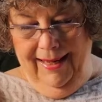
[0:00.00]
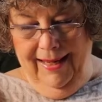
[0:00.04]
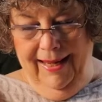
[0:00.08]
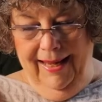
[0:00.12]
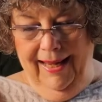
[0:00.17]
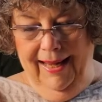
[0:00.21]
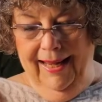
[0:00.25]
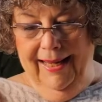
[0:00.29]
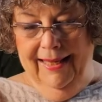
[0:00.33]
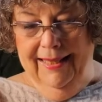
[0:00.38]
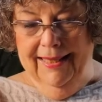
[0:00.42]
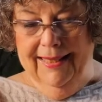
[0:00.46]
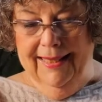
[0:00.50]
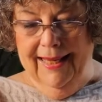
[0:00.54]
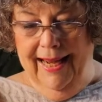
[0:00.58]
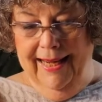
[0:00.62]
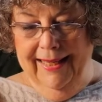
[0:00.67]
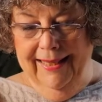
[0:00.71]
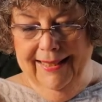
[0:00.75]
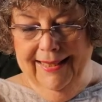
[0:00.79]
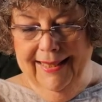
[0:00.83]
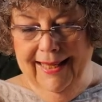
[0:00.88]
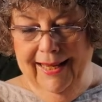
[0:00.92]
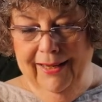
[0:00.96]

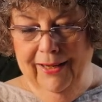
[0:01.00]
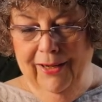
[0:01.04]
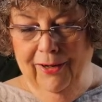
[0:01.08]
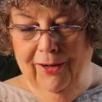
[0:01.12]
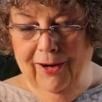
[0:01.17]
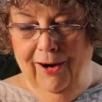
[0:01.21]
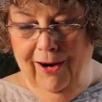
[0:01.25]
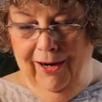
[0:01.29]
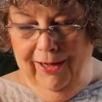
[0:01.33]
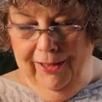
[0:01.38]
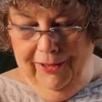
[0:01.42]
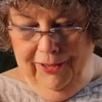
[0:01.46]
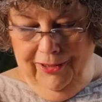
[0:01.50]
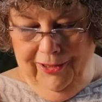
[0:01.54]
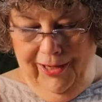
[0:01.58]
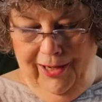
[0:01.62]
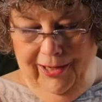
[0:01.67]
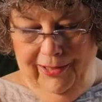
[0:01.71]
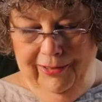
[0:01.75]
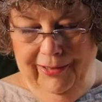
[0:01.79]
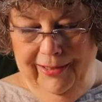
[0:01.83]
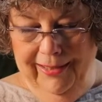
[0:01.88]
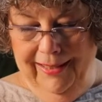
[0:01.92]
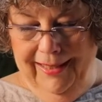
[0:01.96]
Signs that your heart
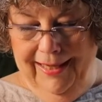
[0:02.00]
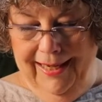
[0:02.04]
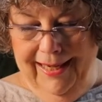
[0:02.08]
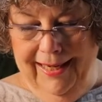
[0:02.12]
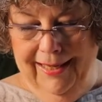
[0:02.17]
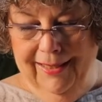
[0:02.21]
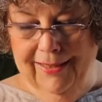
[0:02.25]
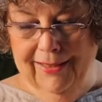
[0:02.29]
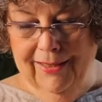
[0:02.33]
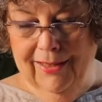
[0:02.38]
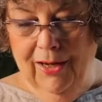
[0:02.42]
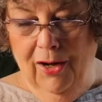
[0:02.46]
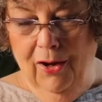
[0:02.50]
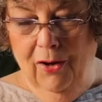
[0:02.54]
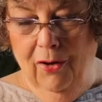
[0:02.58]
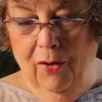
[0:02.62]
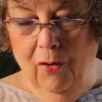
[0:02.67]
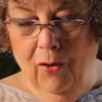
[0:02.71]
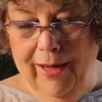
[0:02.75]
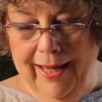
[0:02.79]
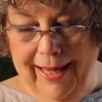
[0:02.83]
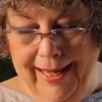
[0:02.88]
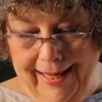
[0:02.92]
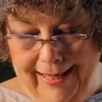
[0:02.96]
chakra needs
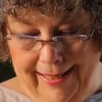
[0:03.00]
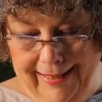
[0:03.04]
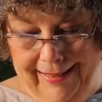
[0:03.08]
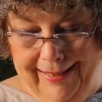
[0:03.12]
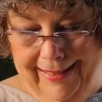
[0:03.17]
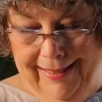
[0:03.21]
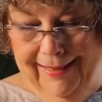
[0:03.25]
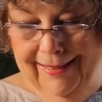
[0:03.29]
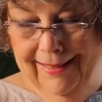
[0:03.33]
healing.